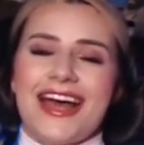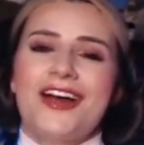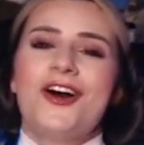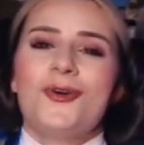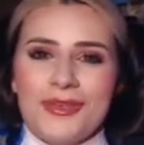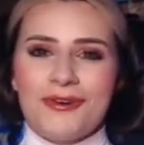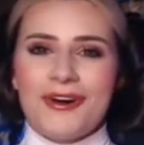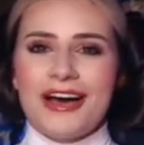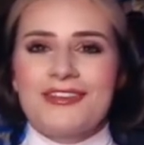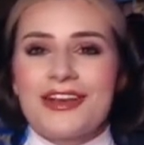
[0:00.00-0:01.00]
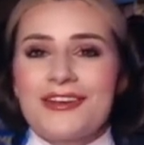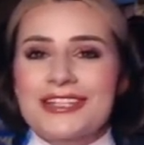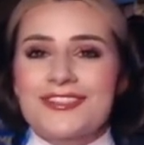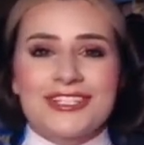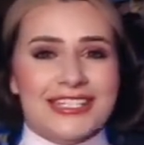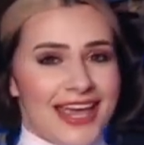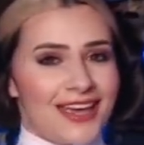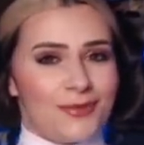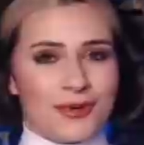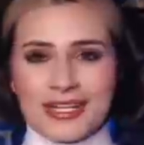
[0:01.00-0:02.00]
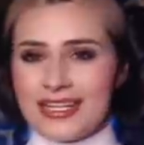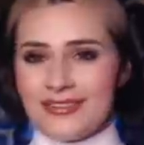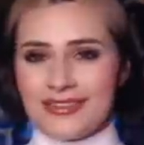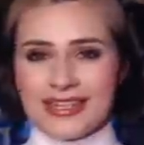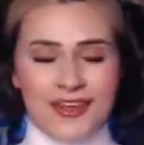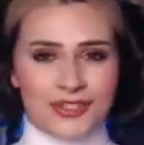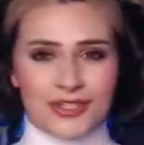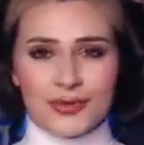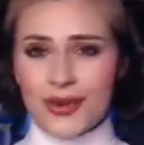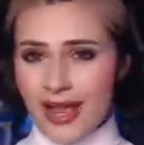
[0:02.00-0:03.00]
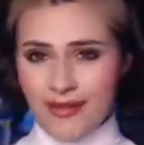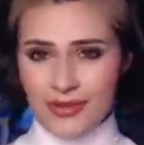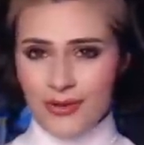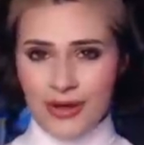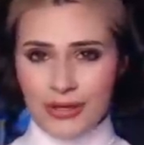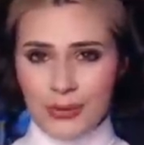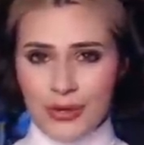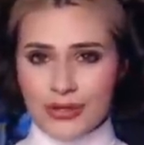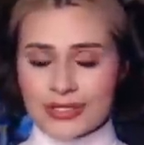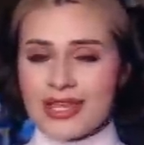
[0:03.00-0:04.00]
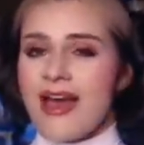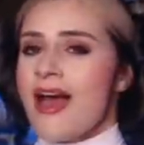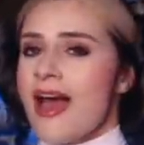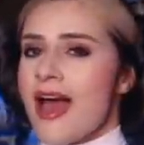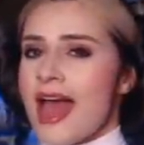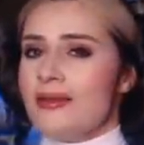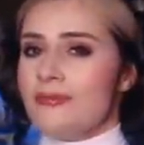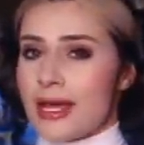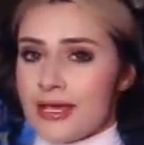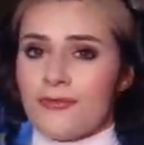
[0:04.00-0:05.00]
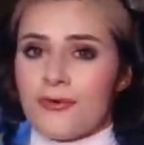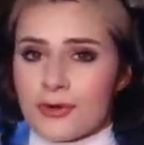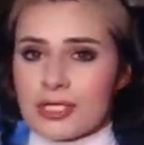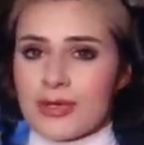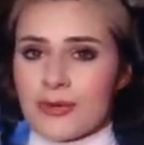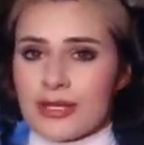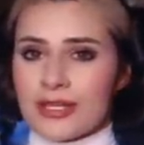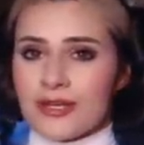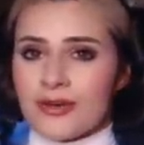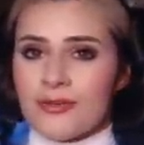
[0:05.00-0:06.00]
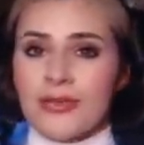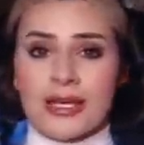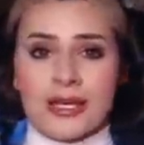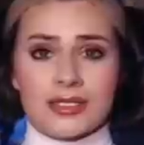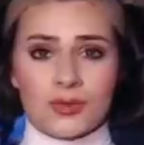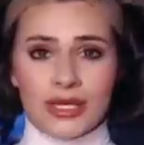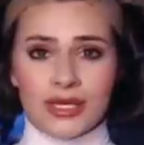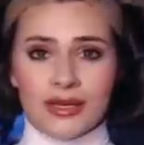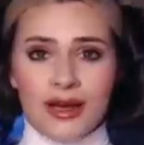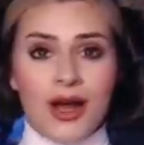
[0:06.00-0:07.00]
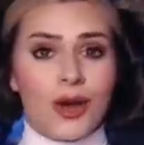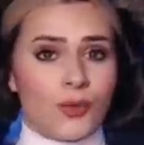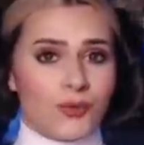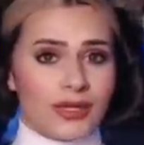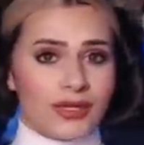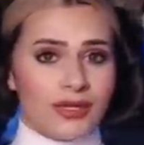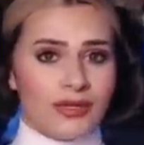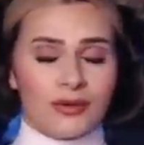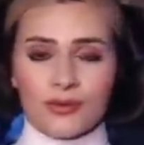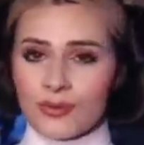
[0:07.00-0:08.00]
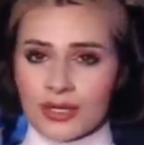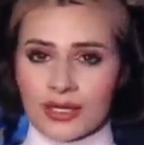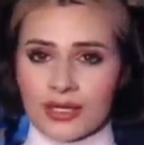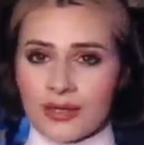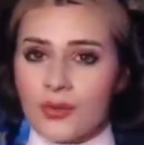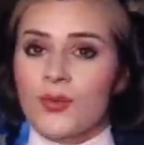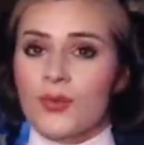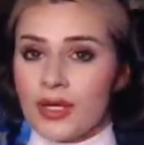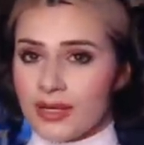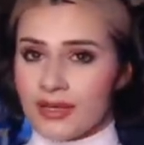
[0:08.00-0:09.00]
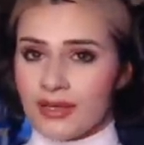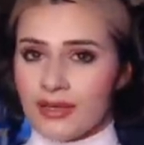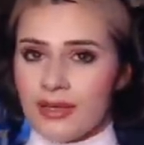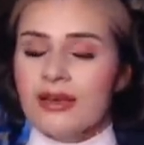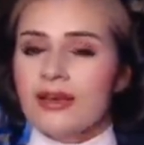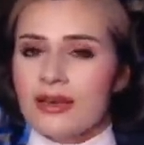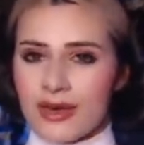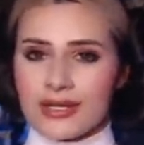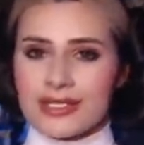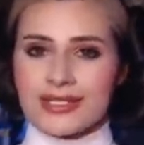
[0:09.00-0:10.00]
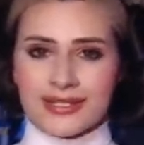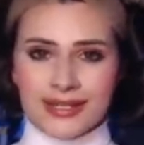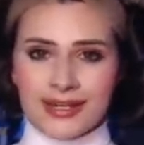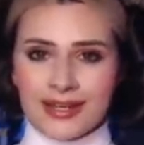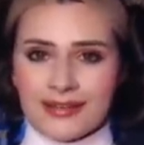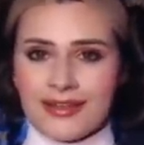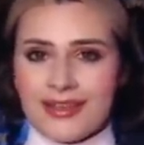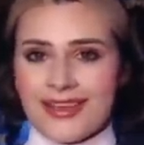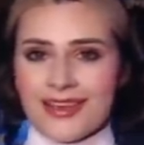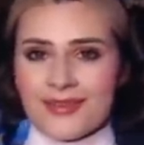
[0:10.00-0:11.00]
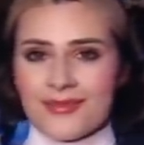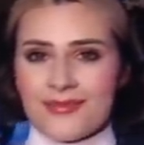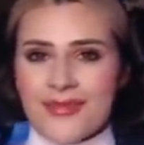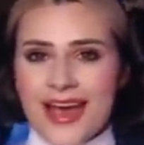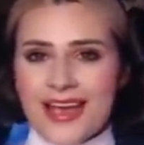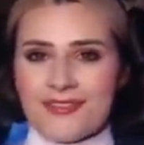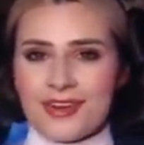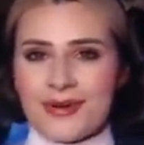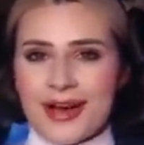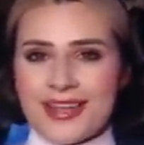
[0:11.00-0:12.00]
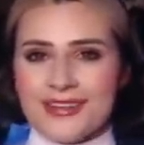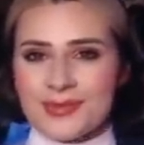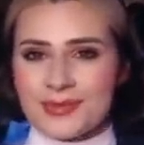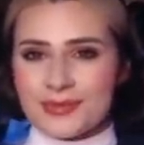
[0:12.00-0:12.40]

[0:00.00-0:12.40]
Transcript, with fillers: I hope you all have a great rest of your day, morning, evening, afternoon, wherever you are in the world, and may the force be with you, because we are really, really, really going to need it. Bye, everyone.